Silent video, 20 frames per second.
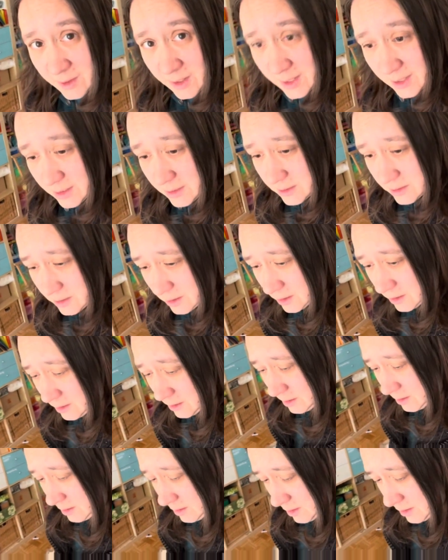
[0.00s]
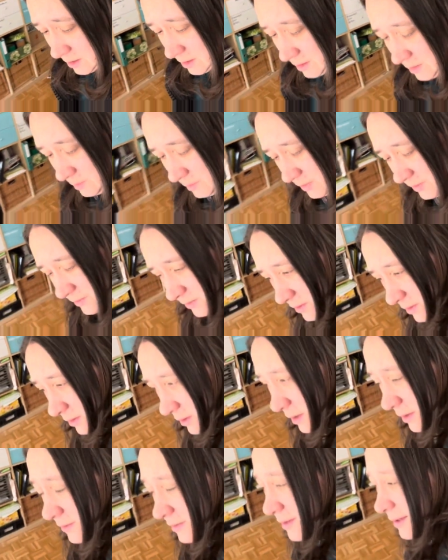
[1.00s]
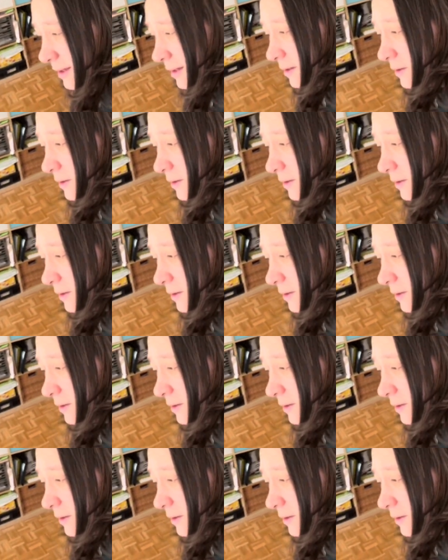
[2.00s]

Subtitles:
and because the last thing I